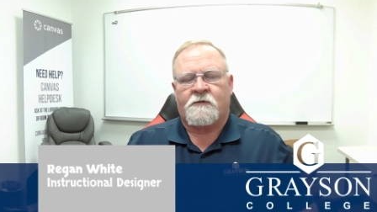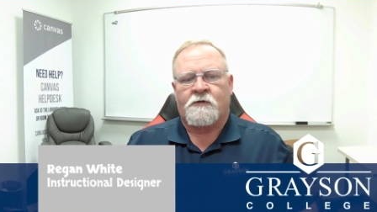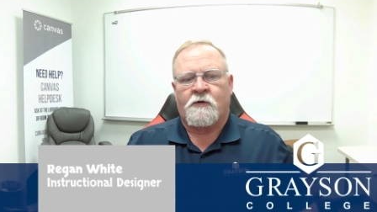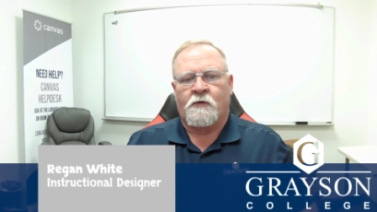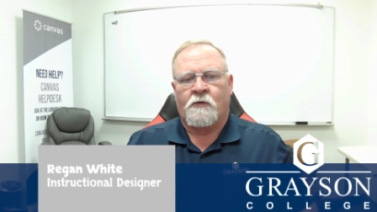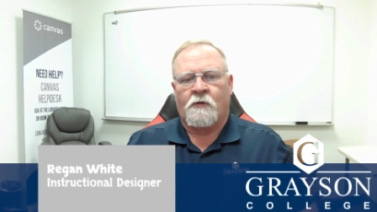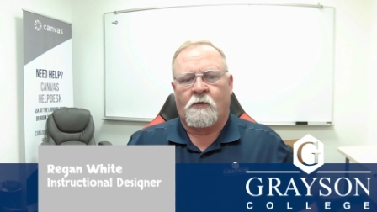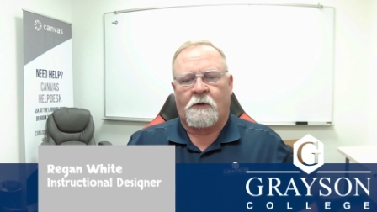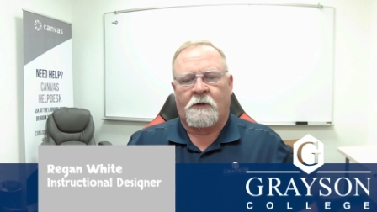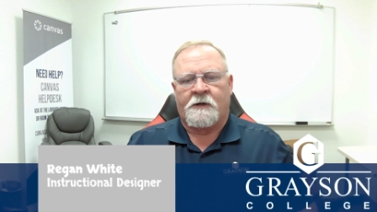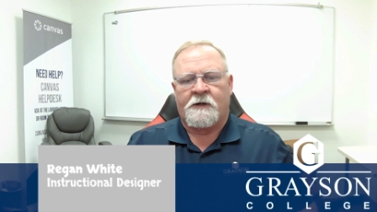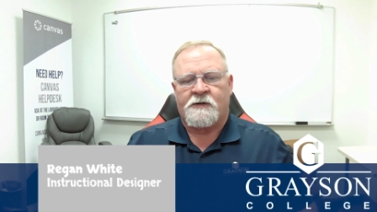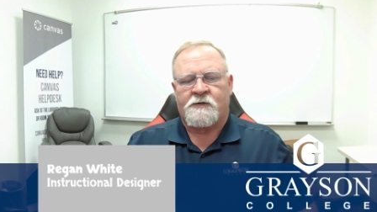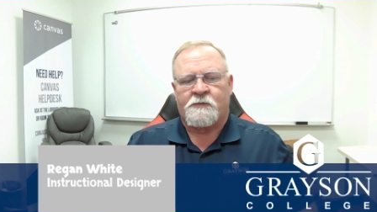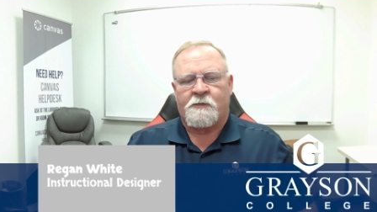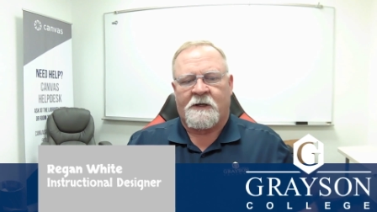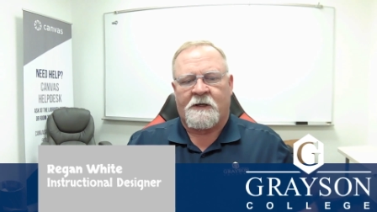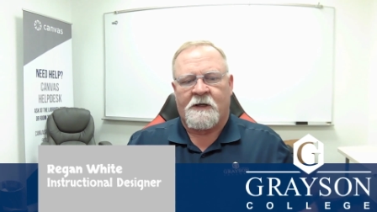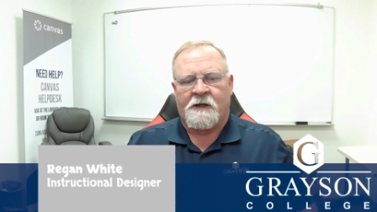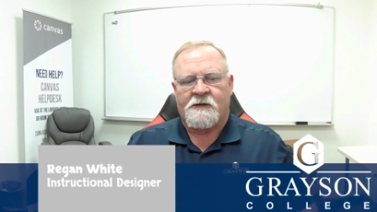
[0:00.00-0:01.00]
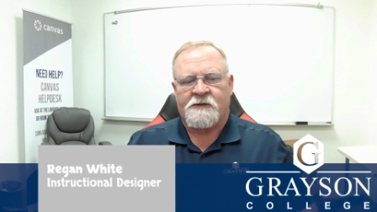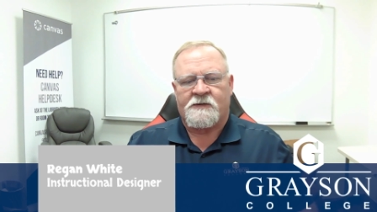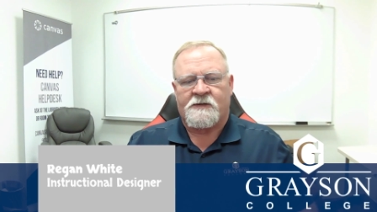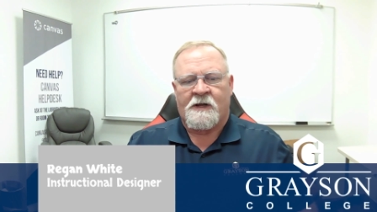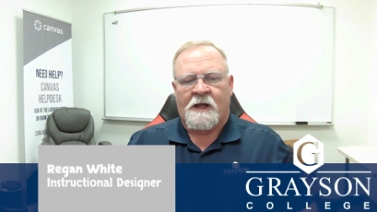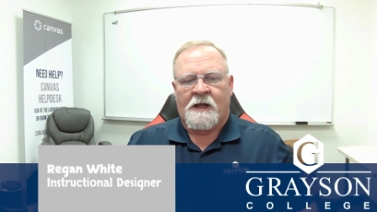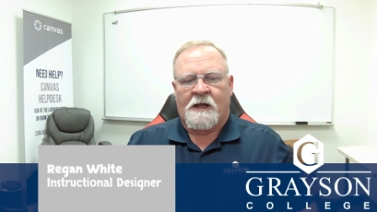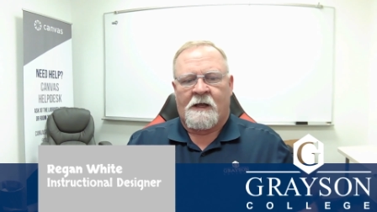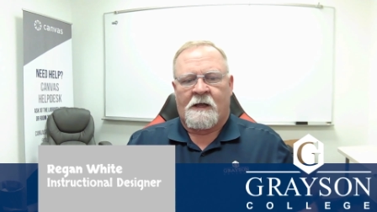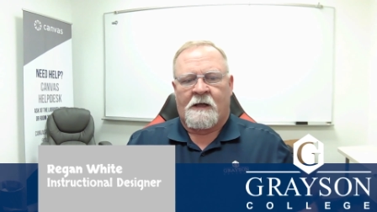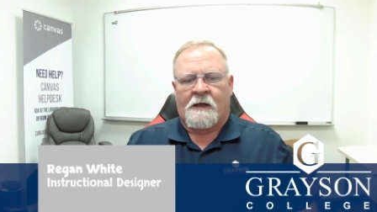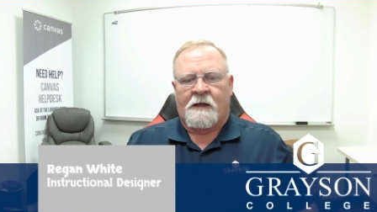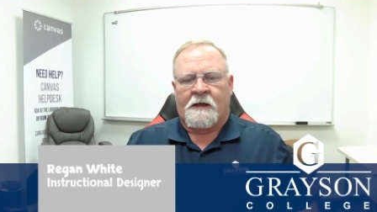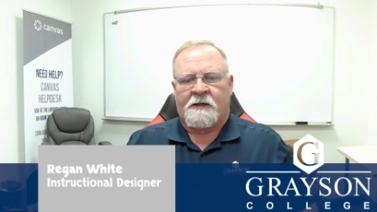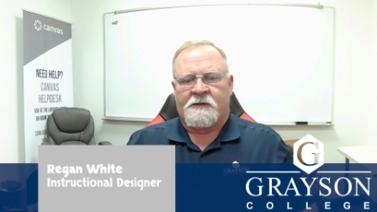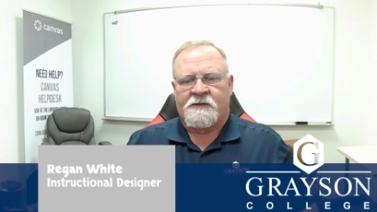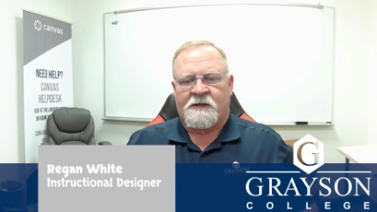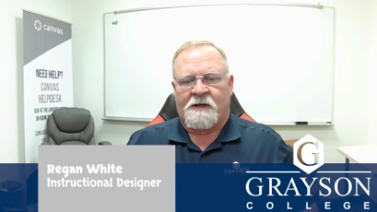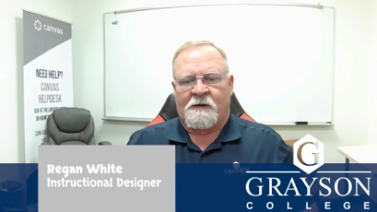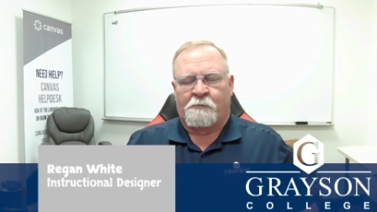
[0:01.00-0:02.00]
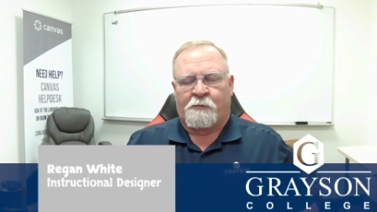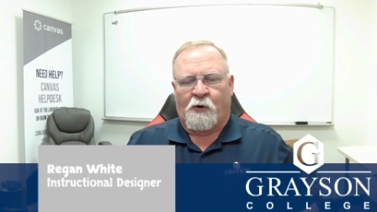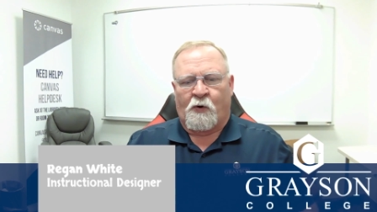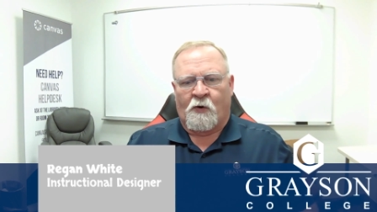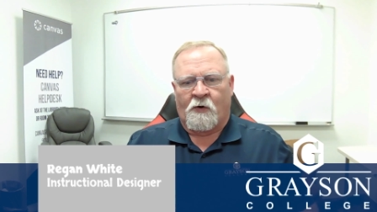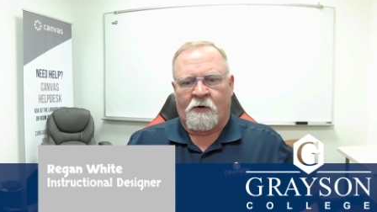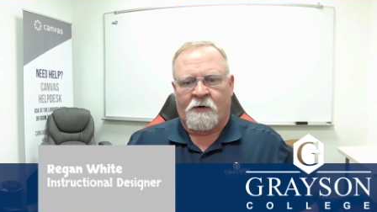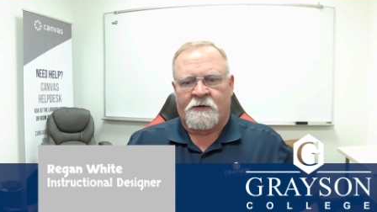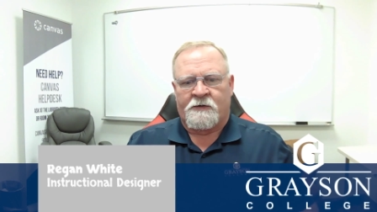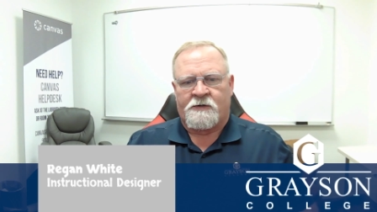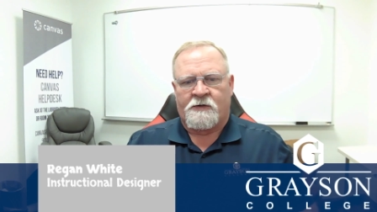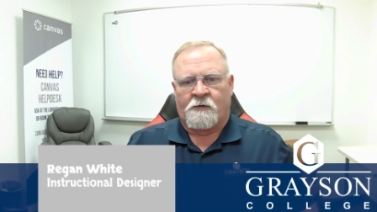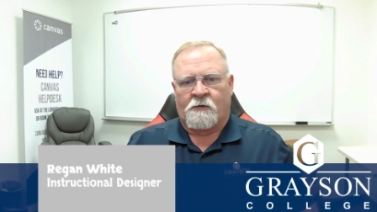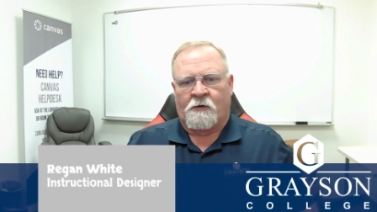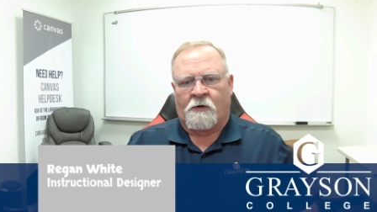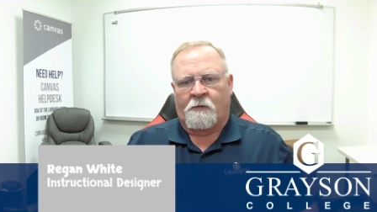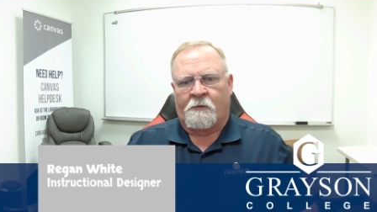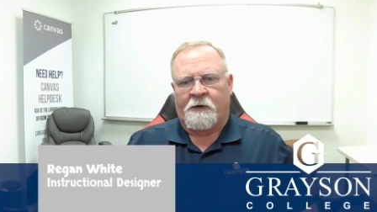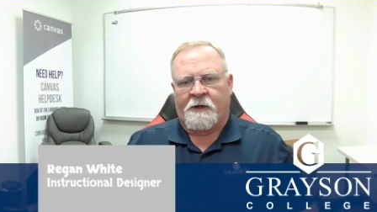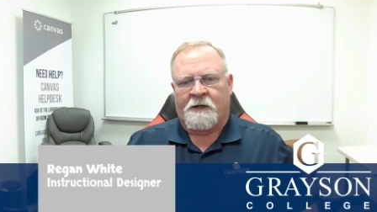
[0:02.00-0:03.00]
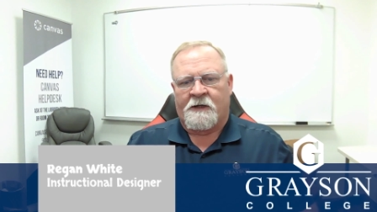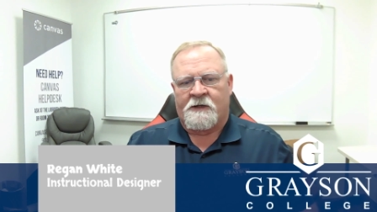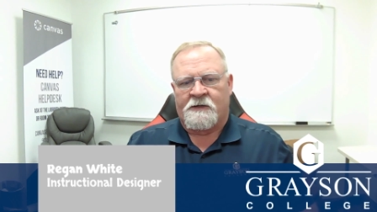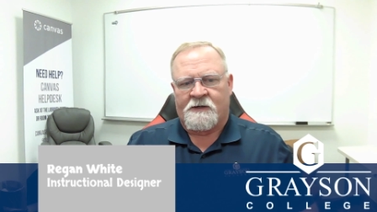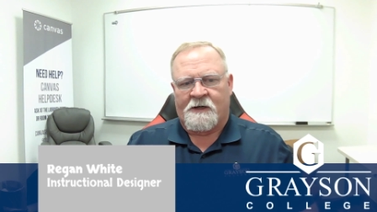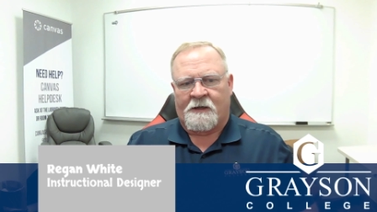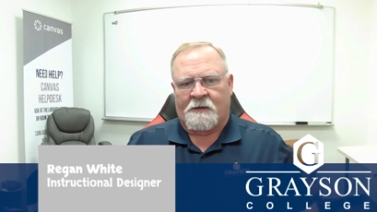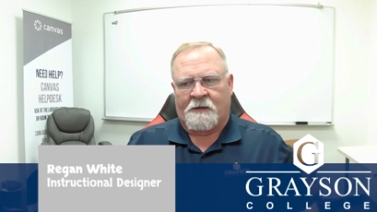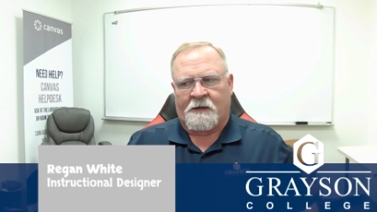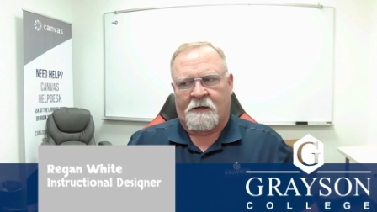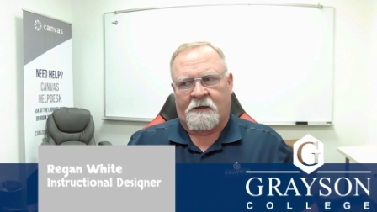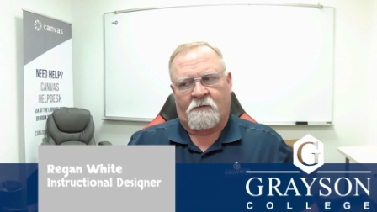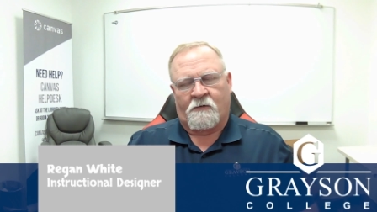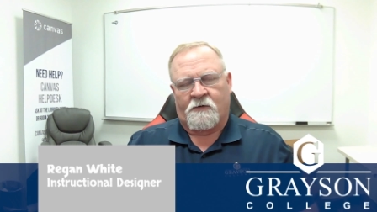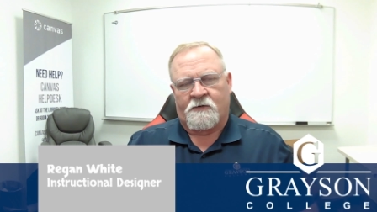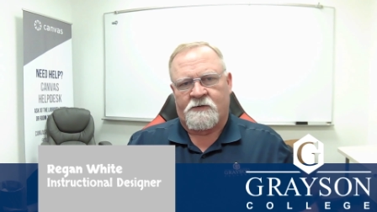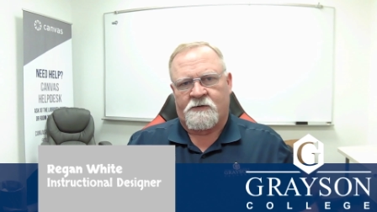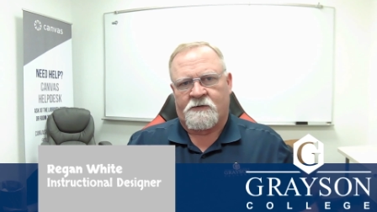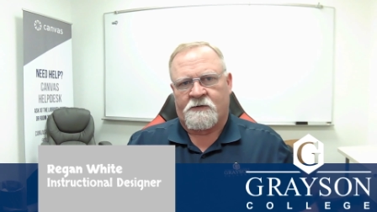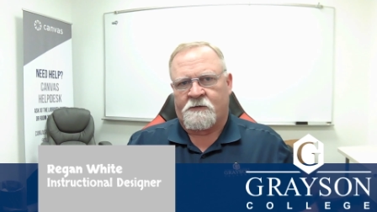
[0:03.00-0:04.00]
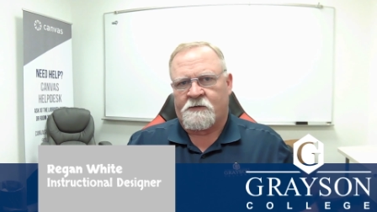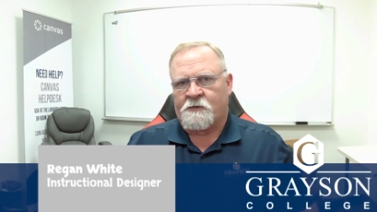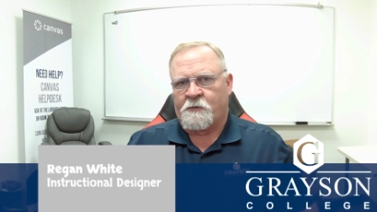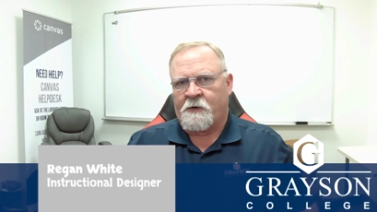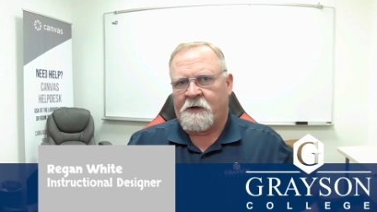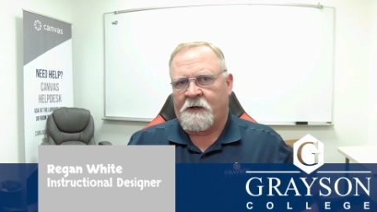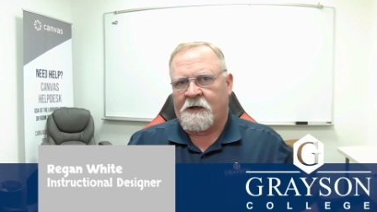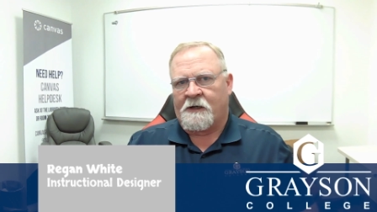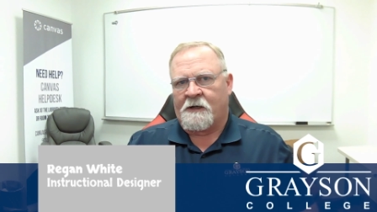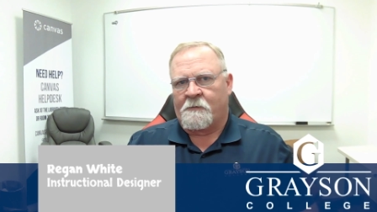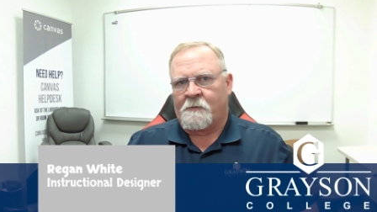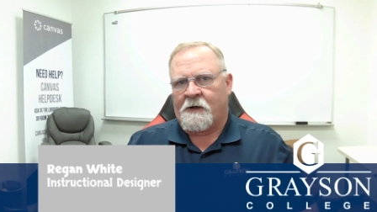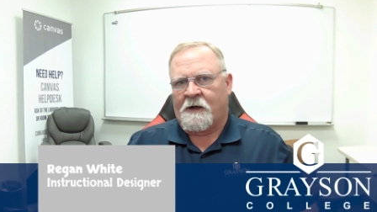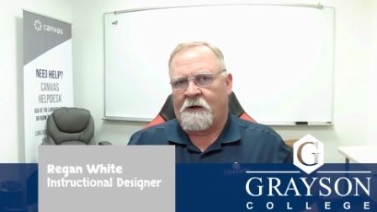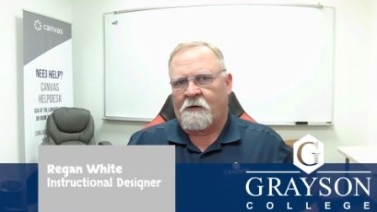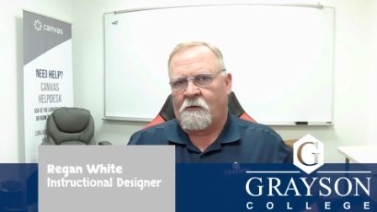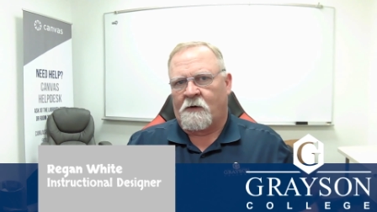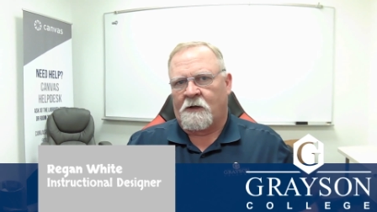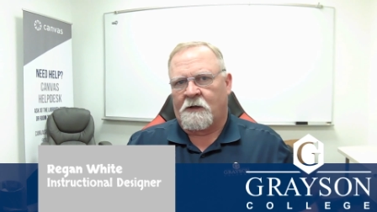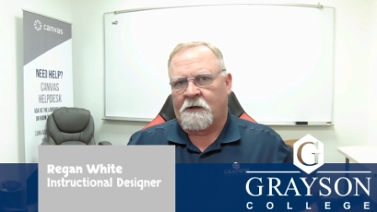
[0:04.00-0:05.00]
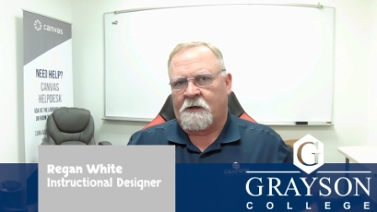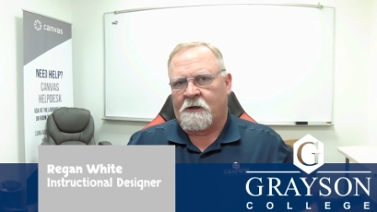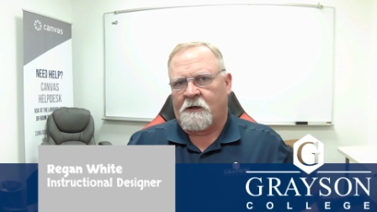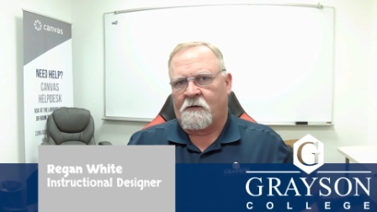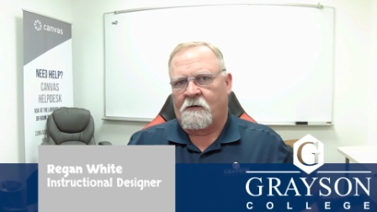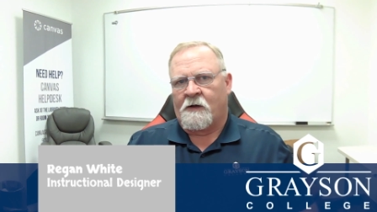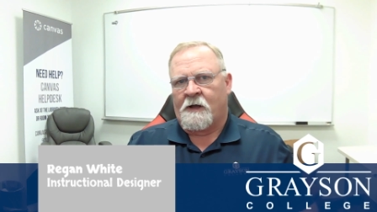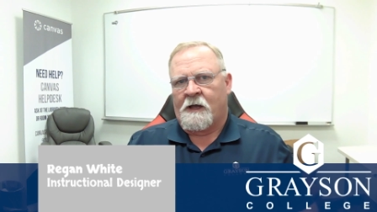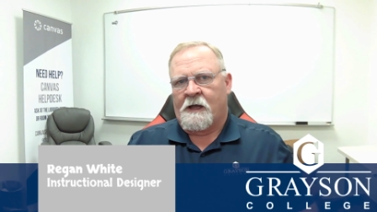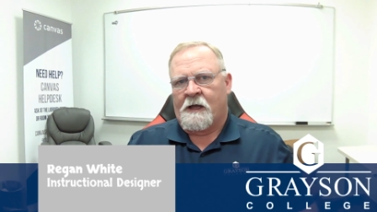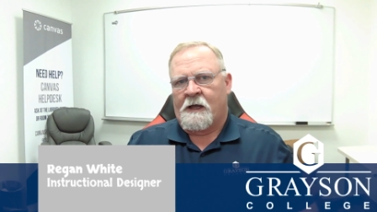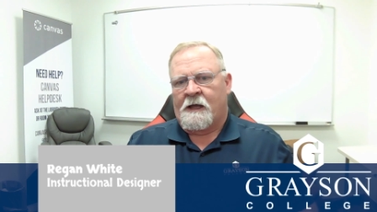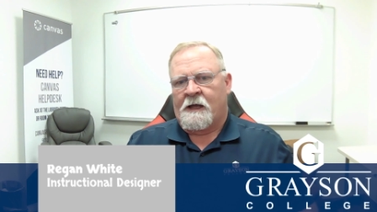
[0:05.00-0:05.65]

tool is because it's an important tool because it, like I was speaking about while ago,